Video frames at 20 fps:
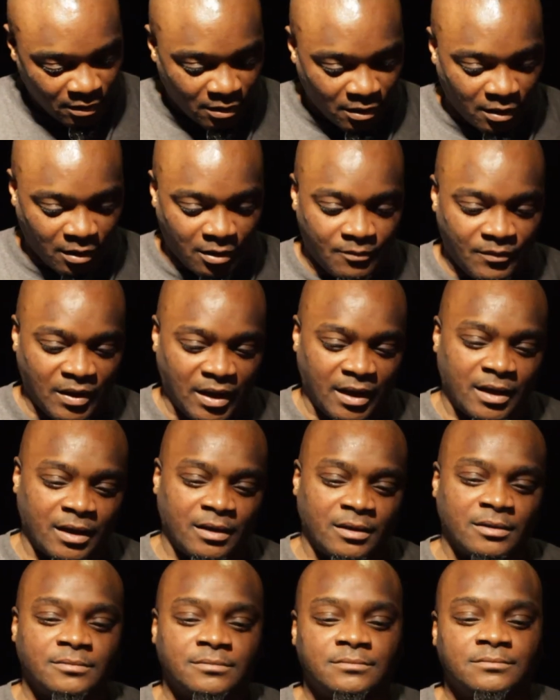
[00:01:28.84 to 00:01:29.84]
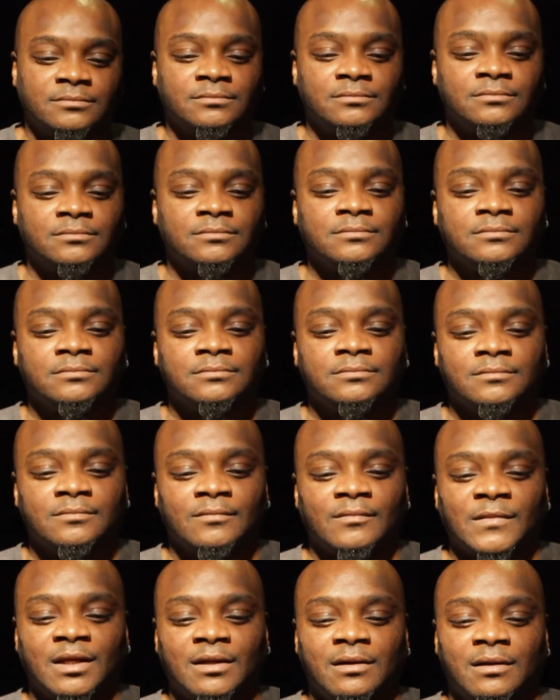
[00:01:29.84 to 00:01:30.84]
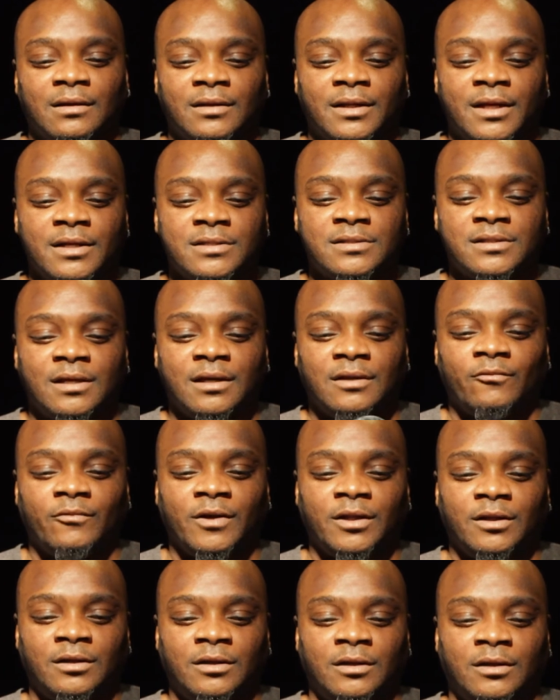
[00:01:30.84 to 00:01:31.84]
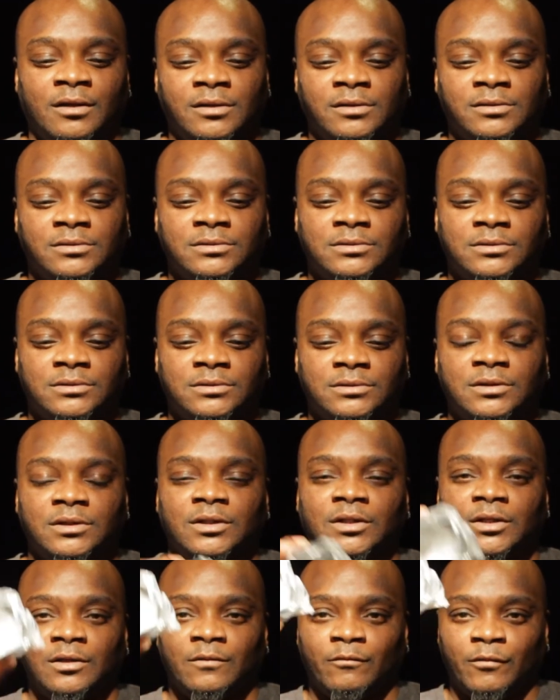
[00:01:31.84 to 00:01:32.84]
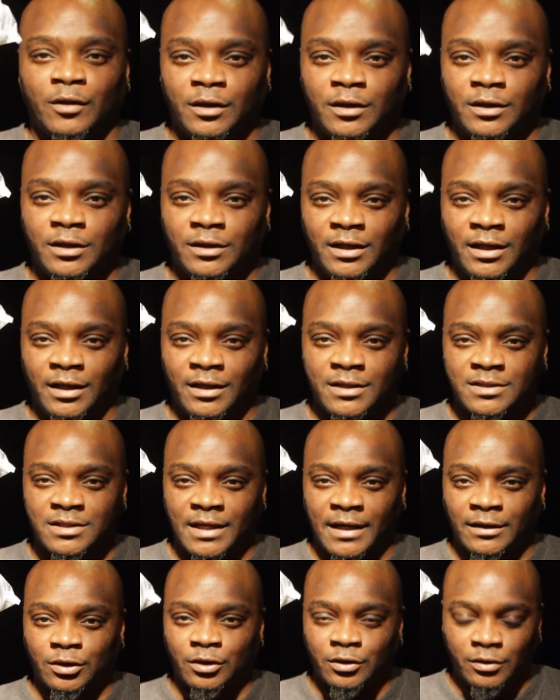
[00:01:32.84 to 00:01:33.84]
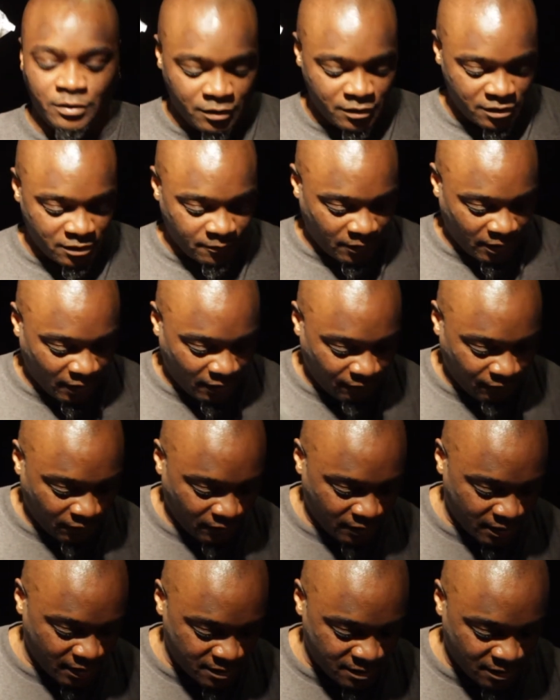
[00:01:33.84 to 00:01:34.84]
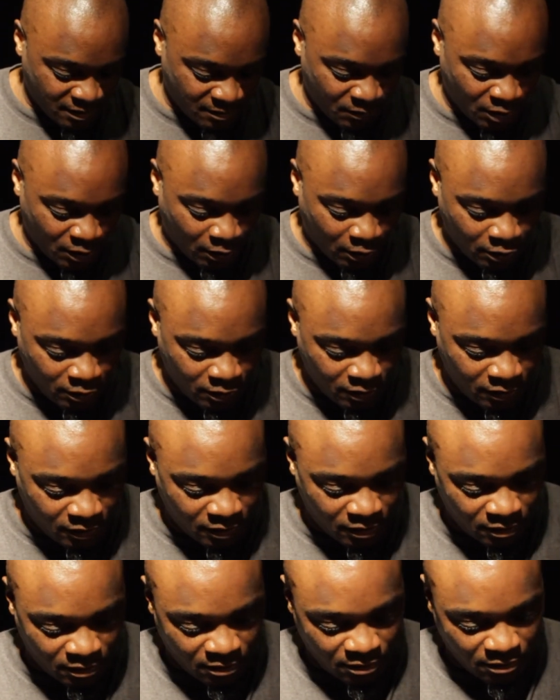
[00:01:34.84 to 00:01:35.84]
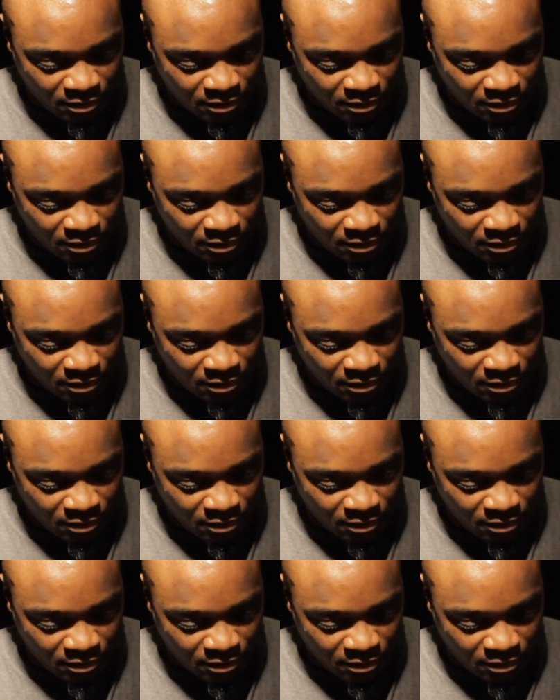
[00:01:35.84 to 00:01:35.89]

Oh man. They sent one of the lens, like the hoods or whatever. They sent me a hood.